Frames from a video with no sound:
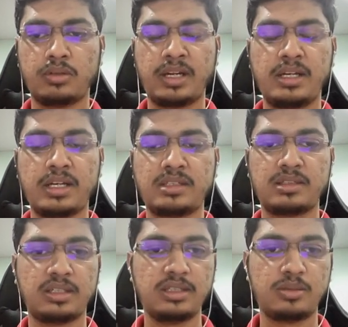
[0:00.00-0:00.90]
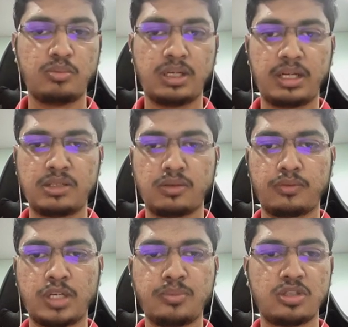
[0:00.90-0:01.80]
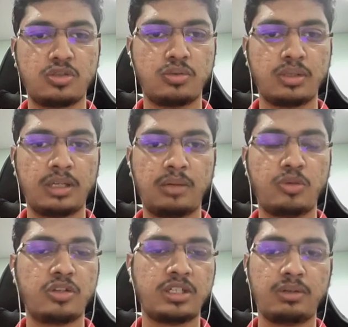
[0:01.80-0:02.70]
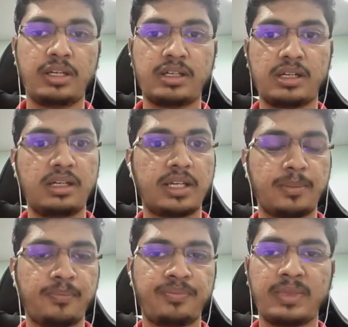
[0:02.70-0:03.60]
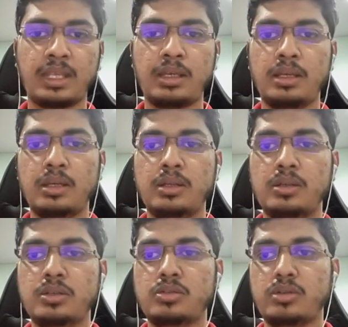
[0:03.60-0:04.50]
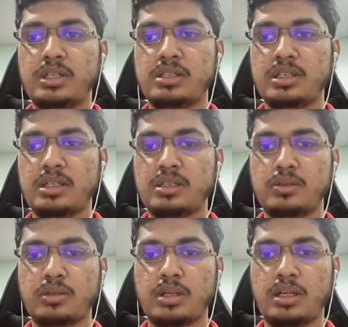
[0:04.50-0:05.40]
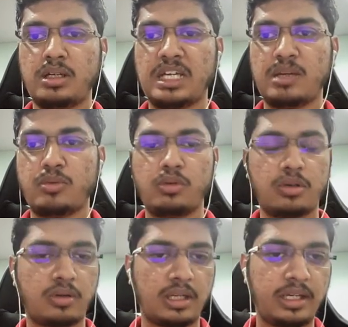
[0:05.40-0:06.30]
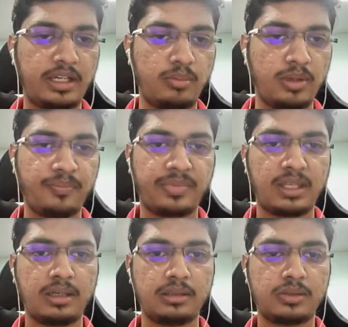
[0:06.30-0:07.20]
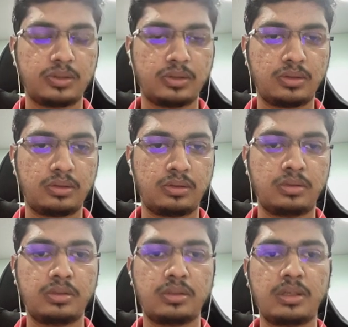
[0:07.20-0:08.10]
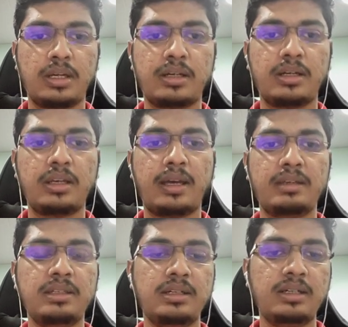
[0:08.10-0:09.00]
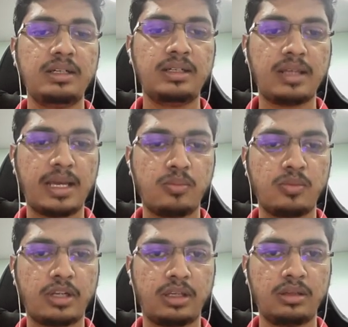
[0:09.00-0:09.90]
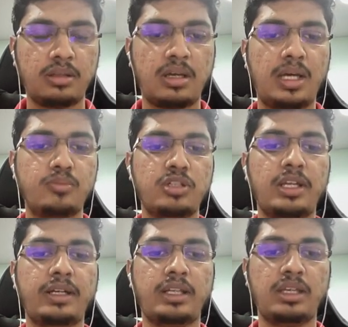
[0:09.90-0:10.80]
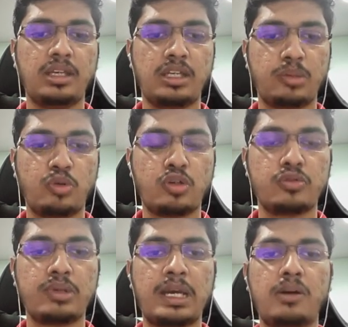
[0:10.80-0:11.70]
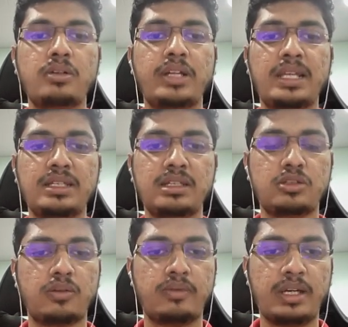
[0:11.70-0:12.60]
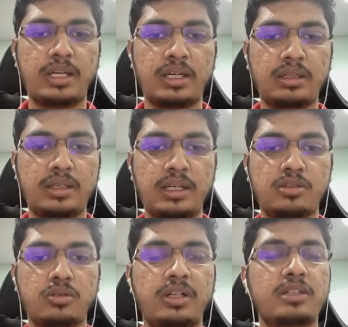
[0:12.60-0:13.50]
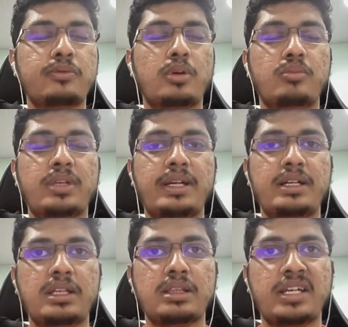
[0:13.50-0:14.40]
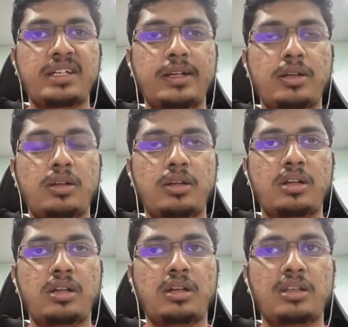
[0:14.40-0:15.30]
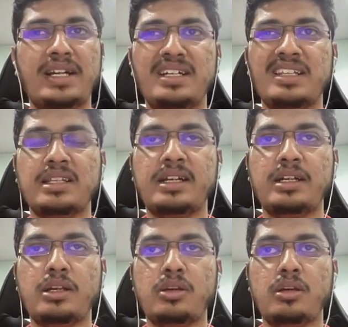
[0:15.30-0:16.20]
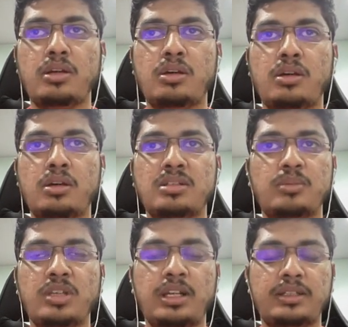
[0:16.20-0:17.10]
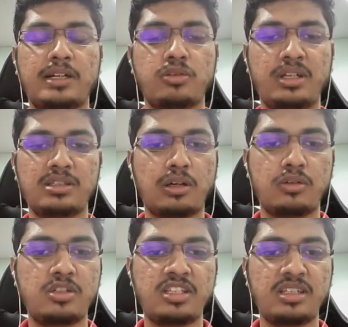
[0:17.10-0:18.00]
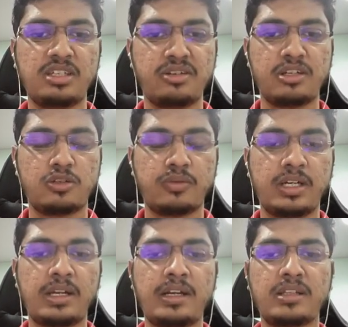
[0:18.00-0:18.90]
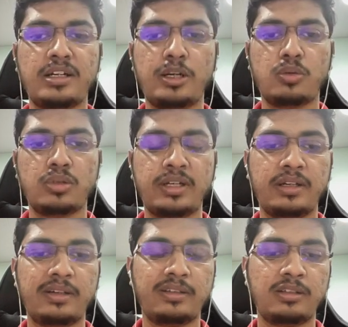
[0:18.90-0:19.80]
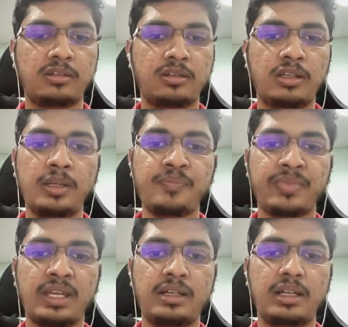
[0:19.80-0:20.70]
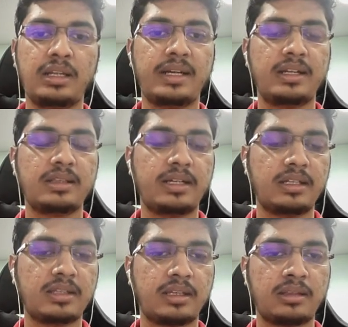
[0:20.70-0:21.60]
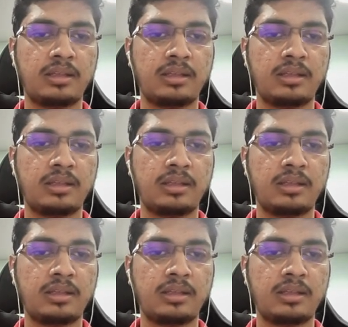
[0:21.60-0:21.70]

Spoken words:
entire series, but as of now I'm just doing that because it will take again time. So it says okay, timeout. Okay, let it be. So in time grain I'm selecting year because we have 10 years of data in that. So it is from 1990 or something like that. So it is around 6-7 years of data, 1992, 1993 till 1999.